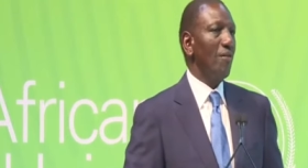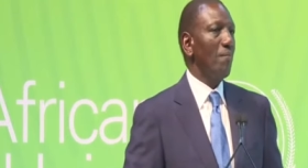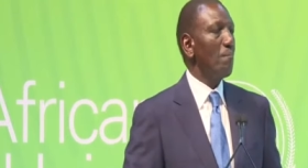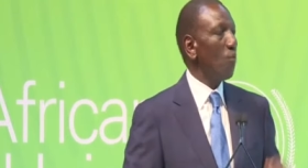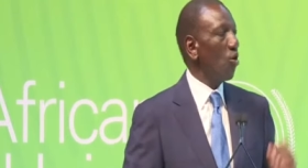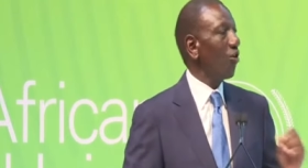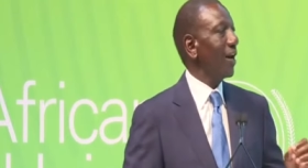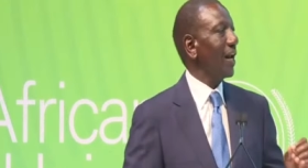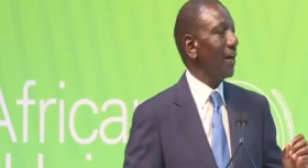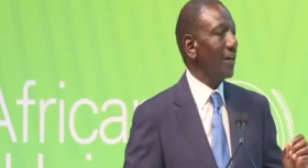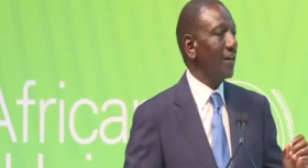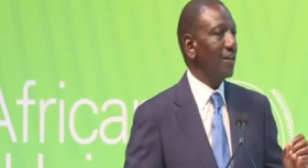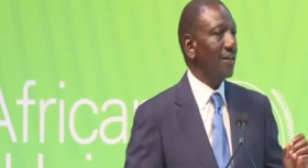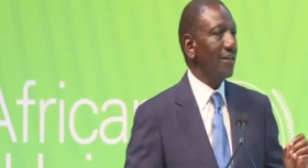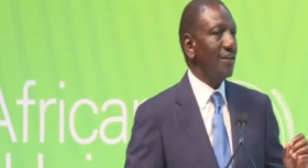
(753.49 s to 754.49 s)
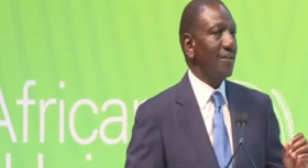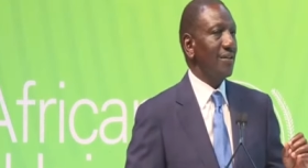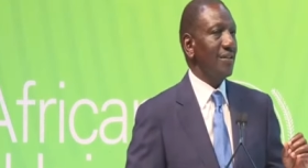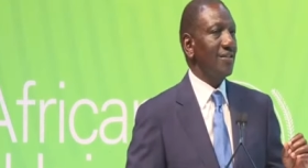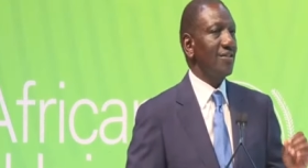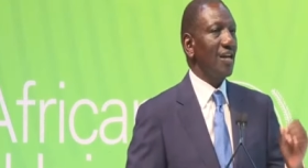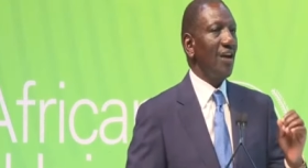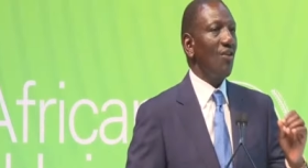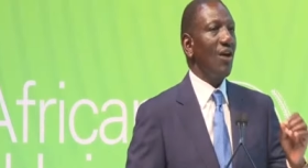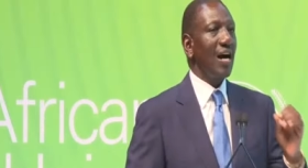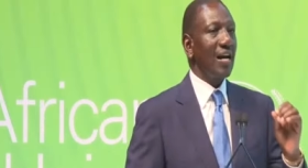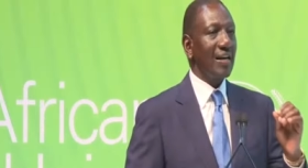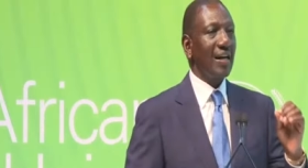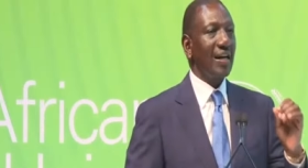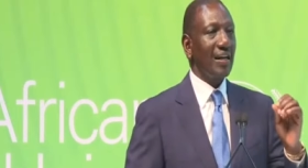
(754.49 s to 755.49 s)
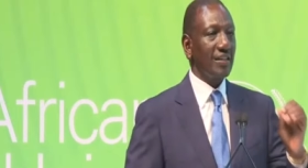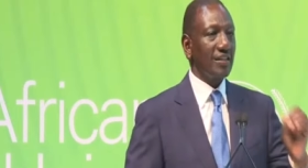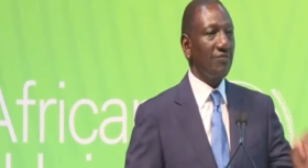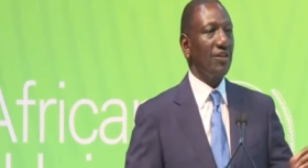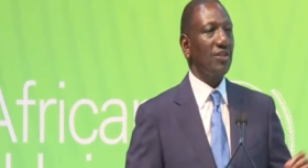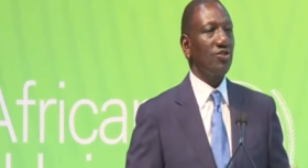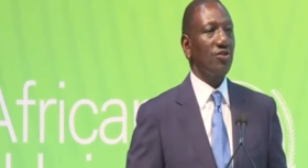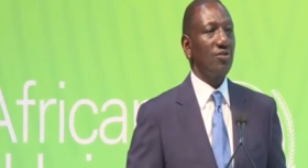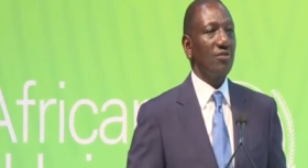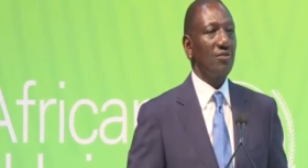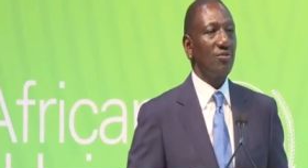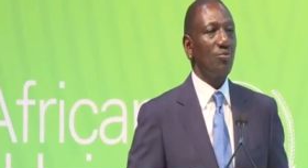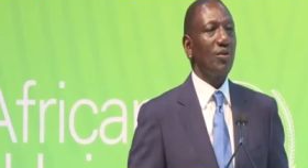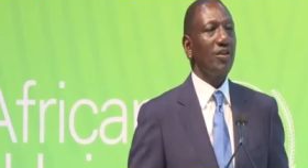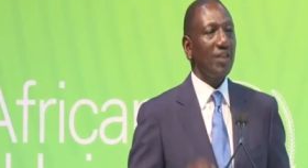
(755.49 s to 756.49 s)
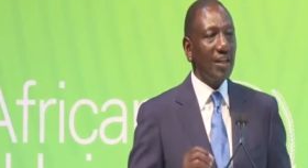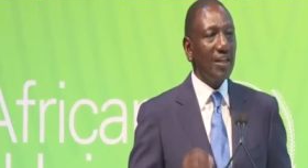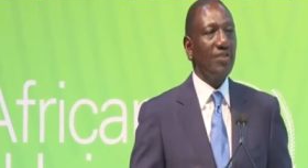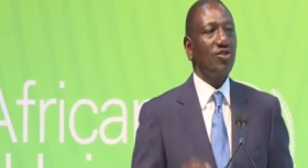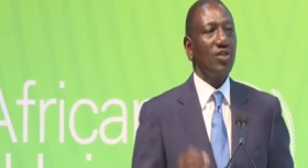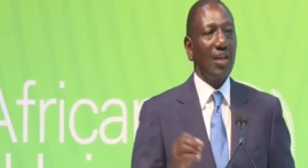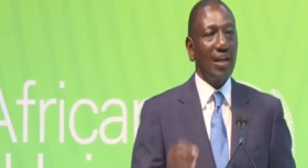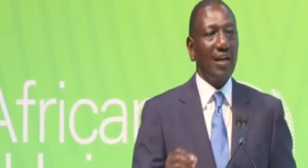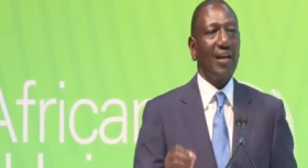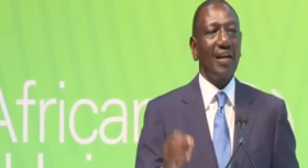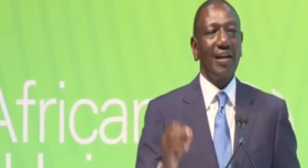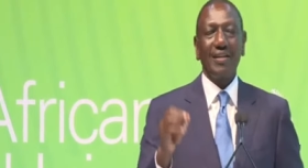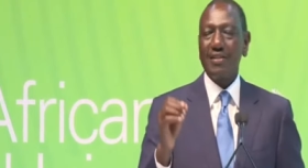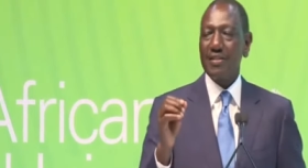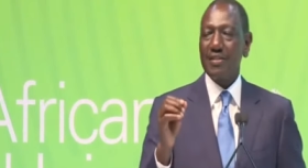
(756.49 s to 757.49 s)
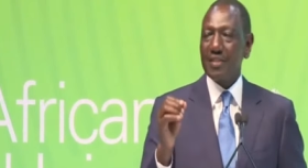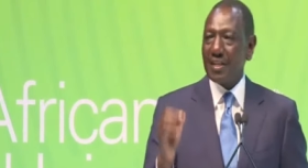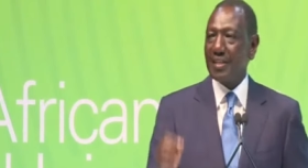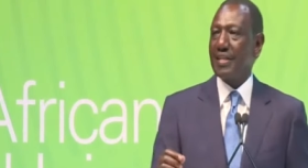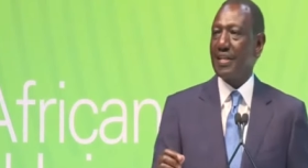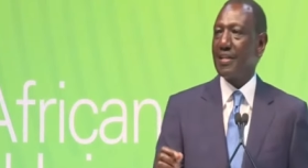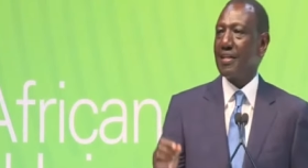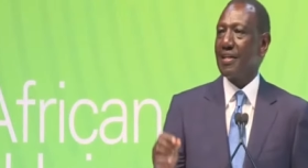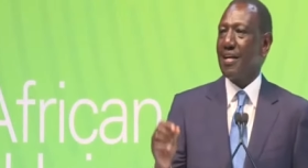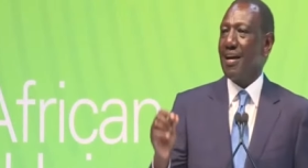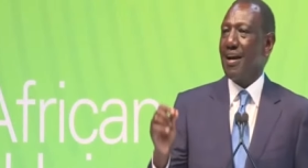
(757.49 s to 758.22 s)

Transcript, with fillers: More land is now under cultivation, with each acre yielding